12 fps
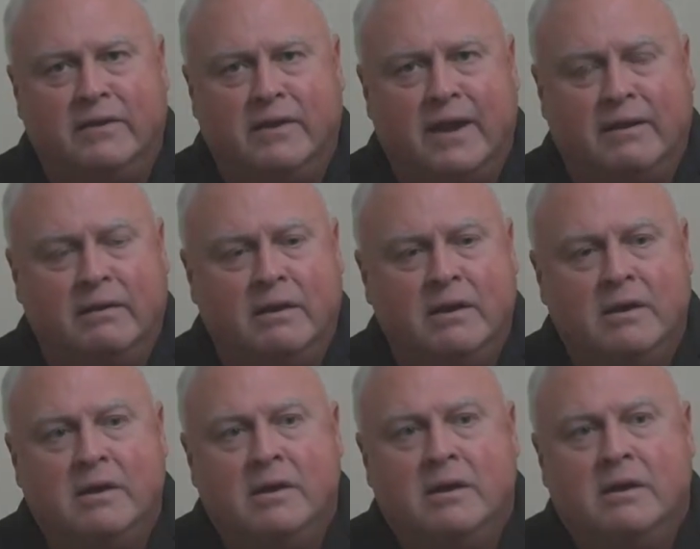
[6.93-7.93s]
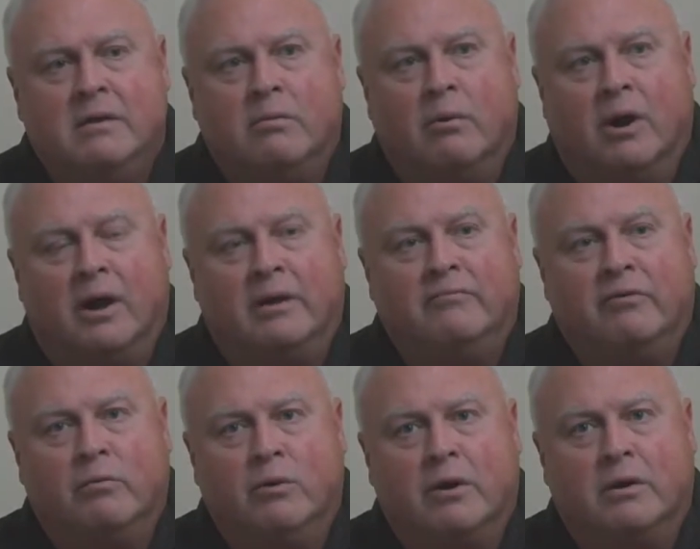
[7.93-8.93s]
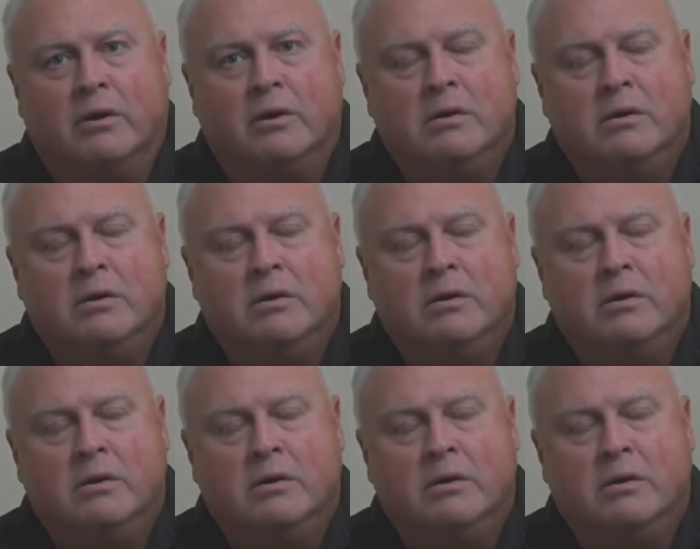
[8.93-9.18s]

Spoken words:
that, Rod, for work.